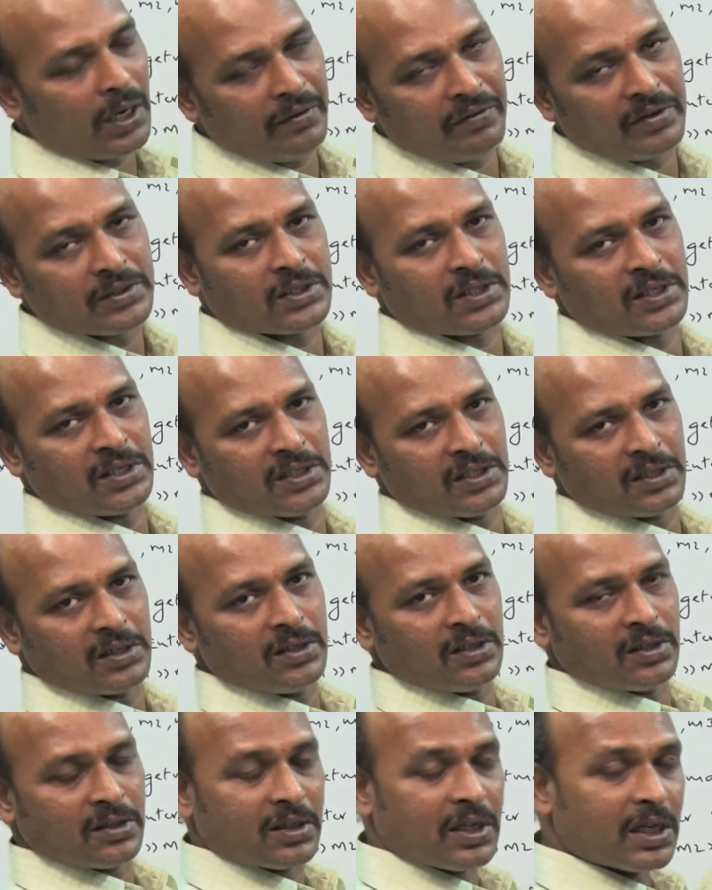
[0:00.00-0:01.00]
levels here.
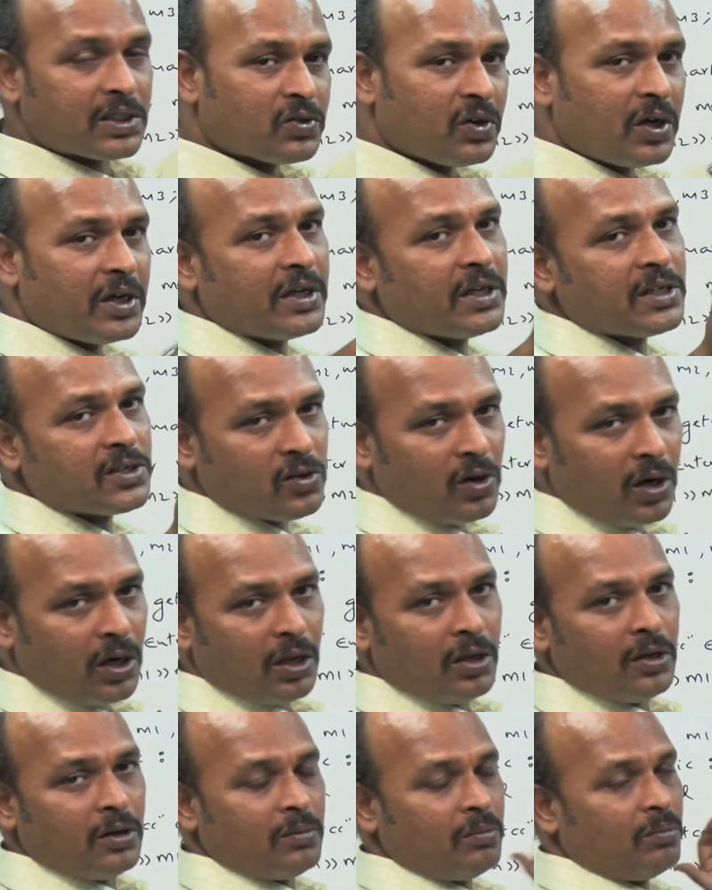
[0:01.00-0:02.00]
That's why it is
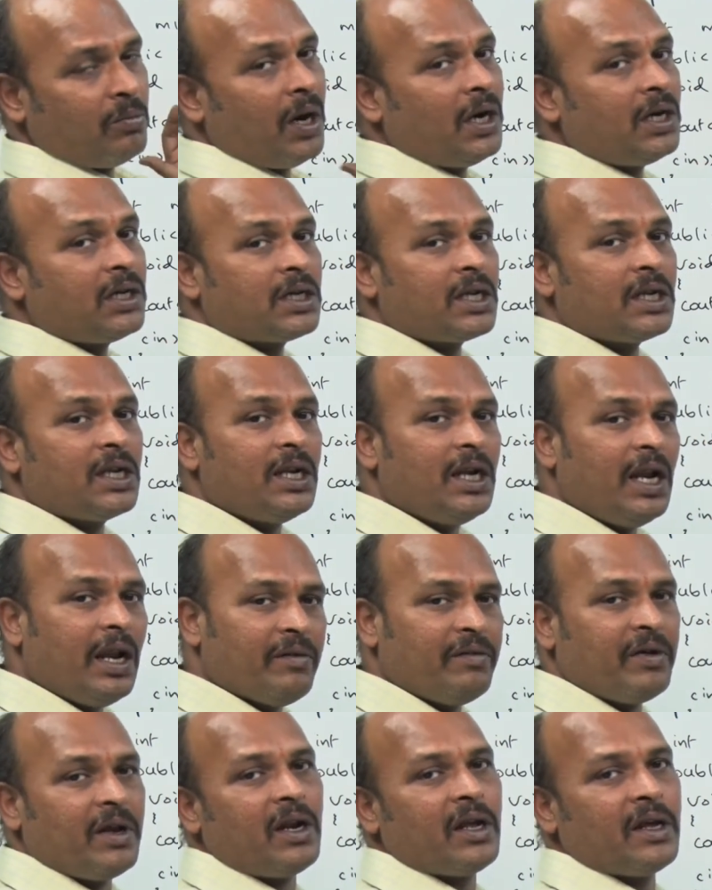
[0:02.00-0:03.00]
called
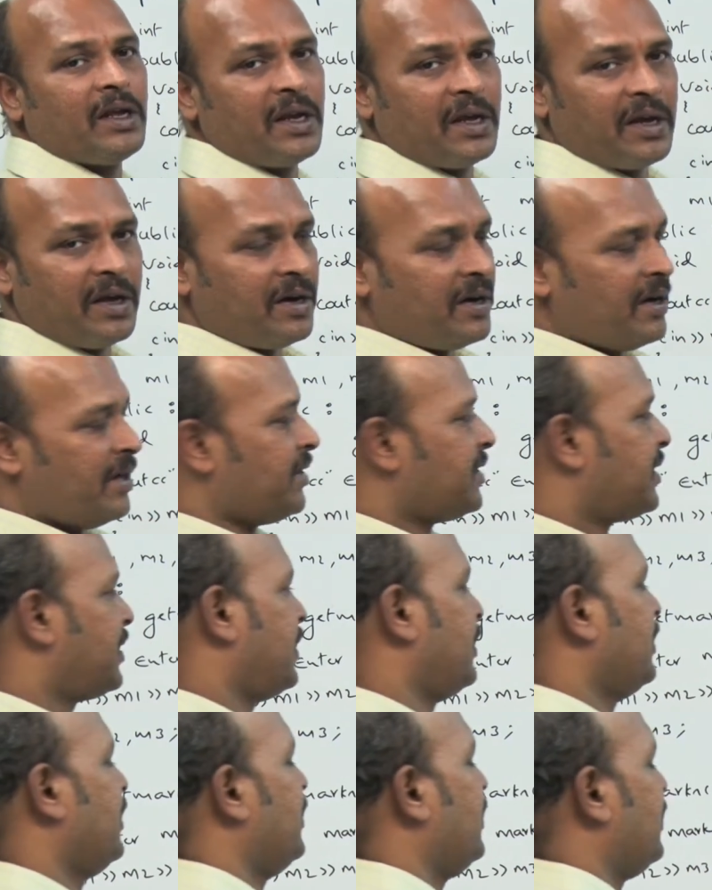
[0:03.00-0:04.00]
multi-level
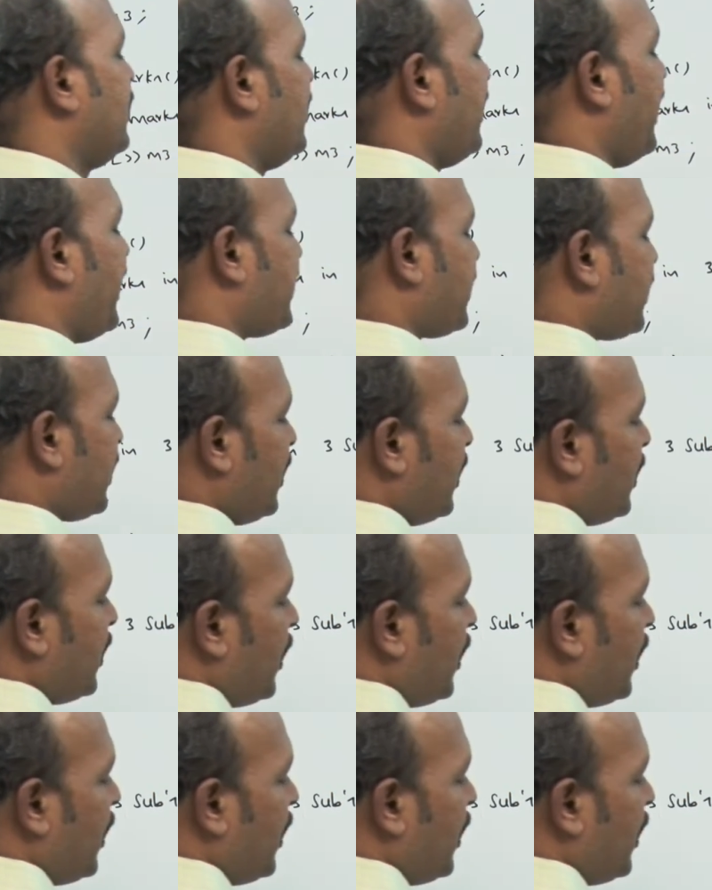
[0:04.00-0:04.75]
inheritance. Next,